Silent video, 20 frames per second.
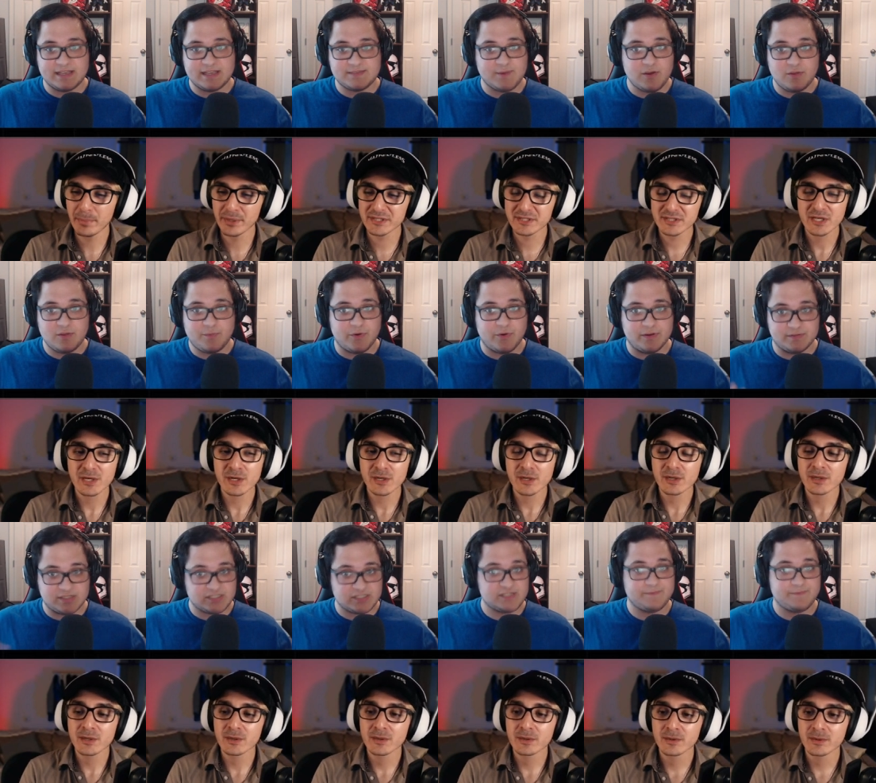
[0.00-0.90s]
Speaker 1: my only point.
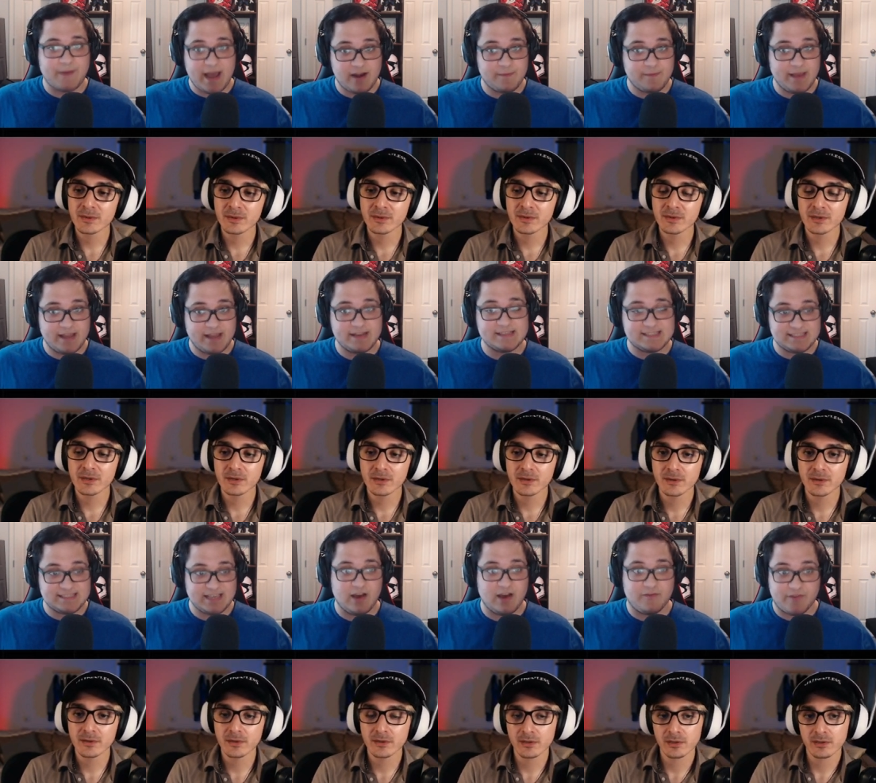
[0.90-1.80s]
Just Spider-Man
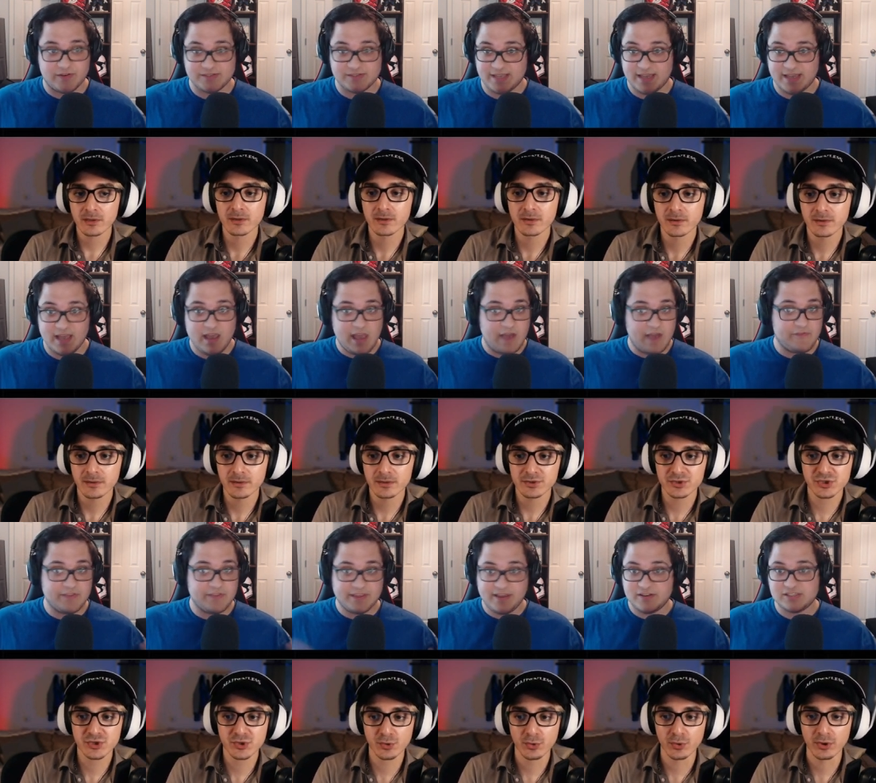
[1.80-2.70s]
itself. I was like
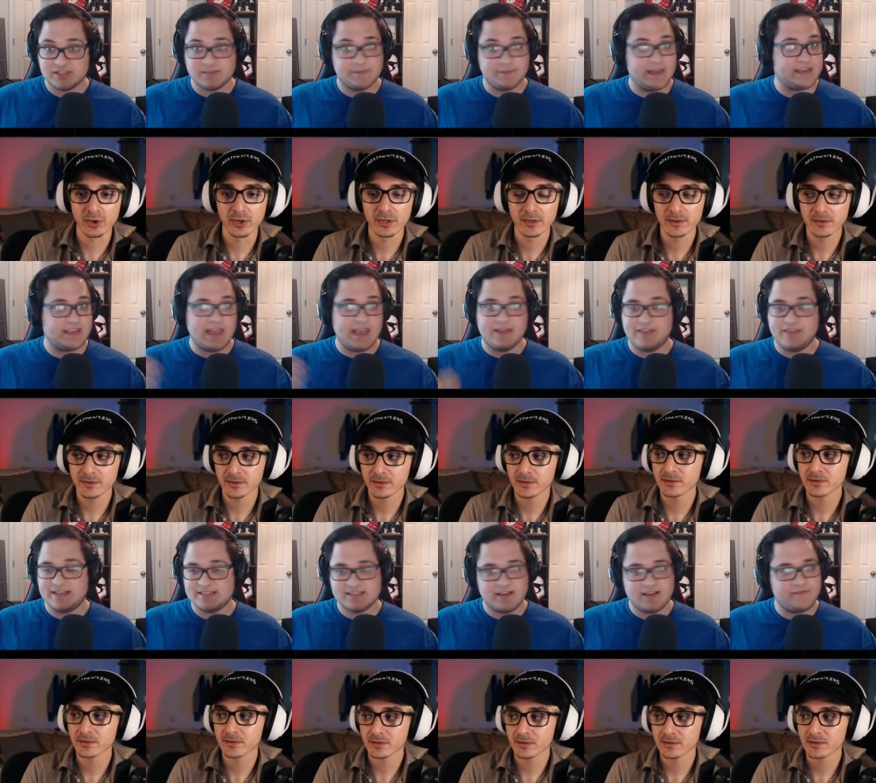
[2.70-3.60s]
everything else. Sure. I'm like, yeah,
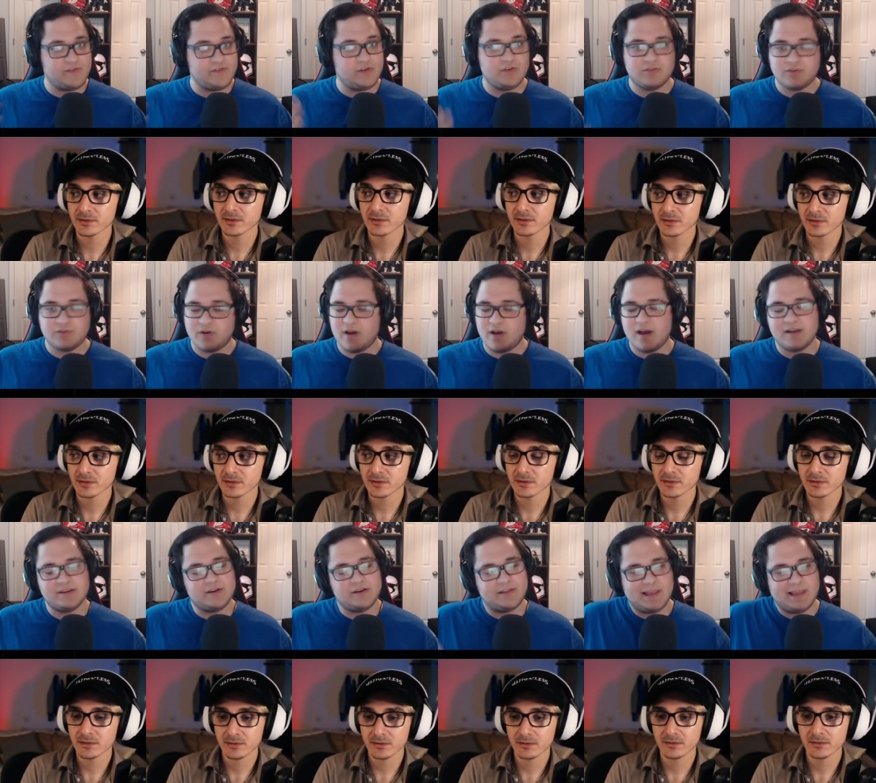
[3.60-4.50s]
that stuff you can throw out,
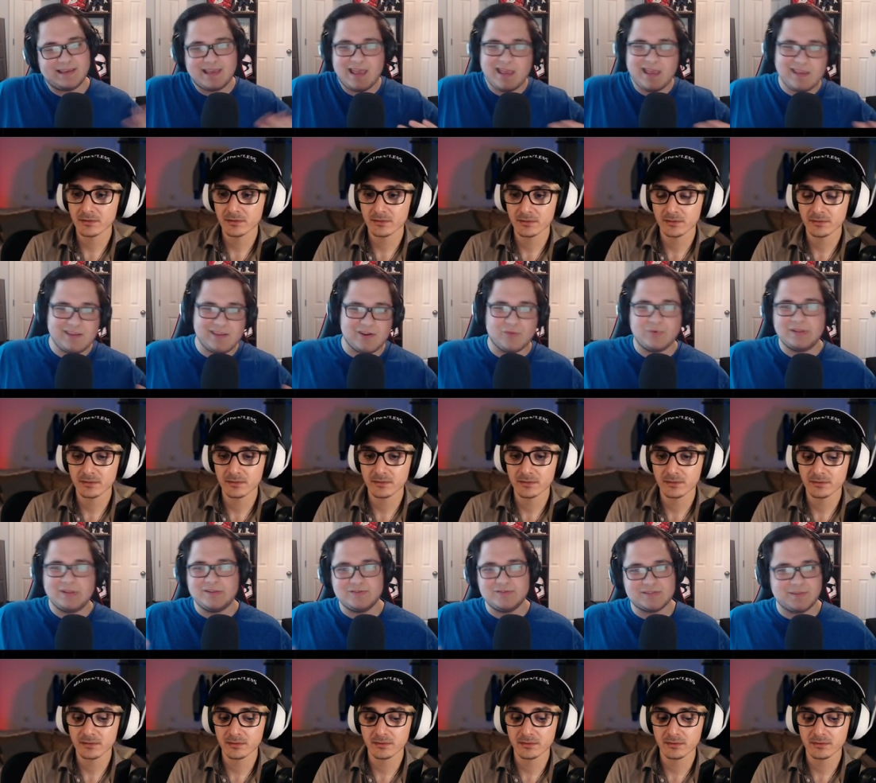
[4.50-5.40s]
and you're like, eh, you know, we
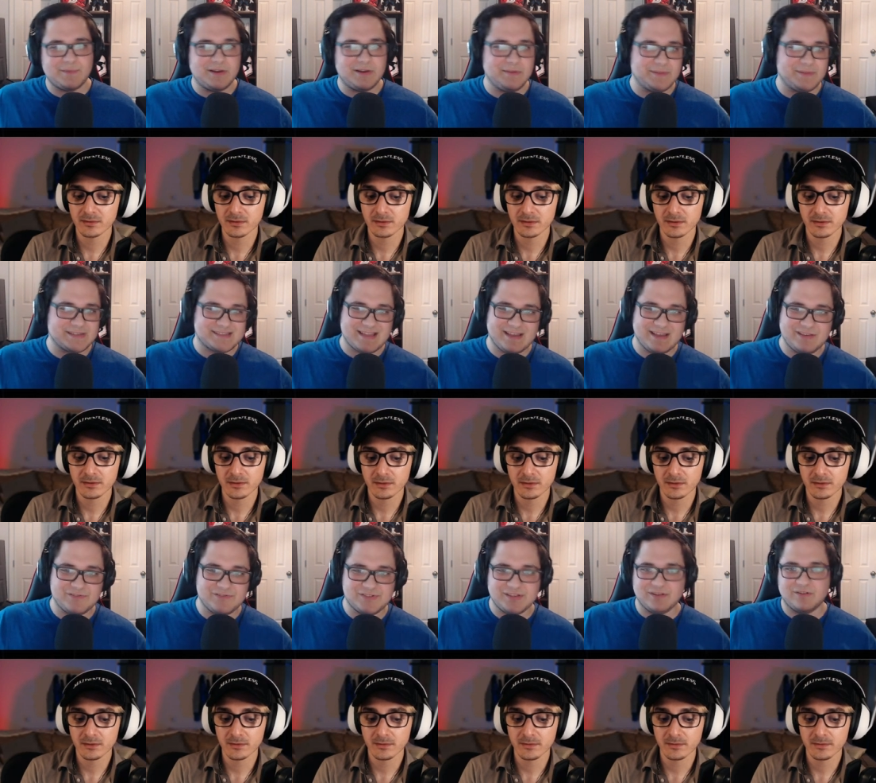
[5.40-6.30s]
lose the money, but it's not a
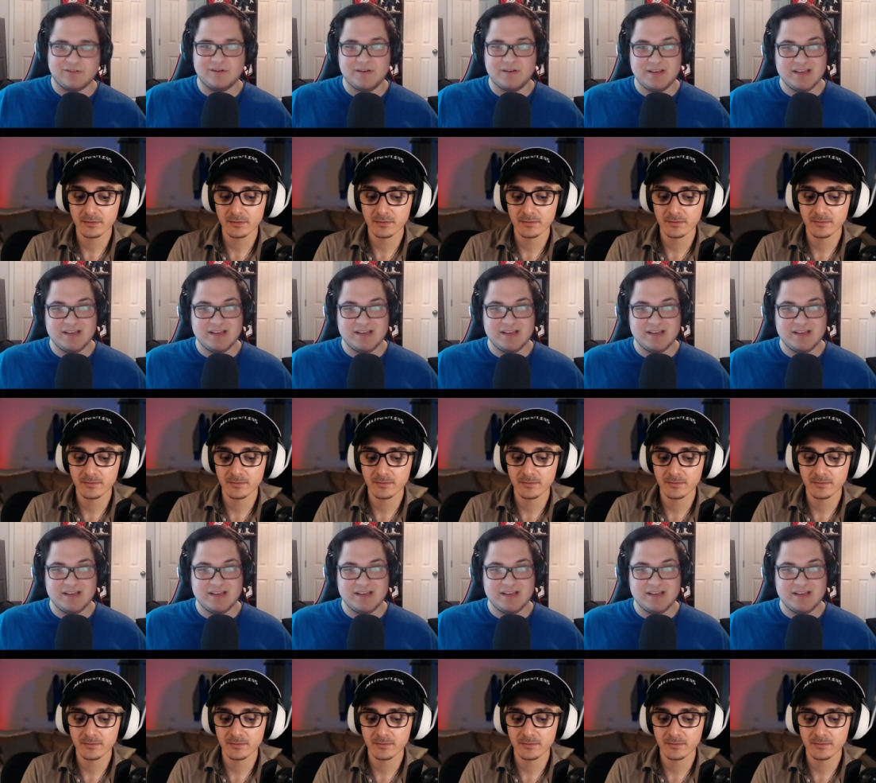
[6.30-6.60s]
huge deal.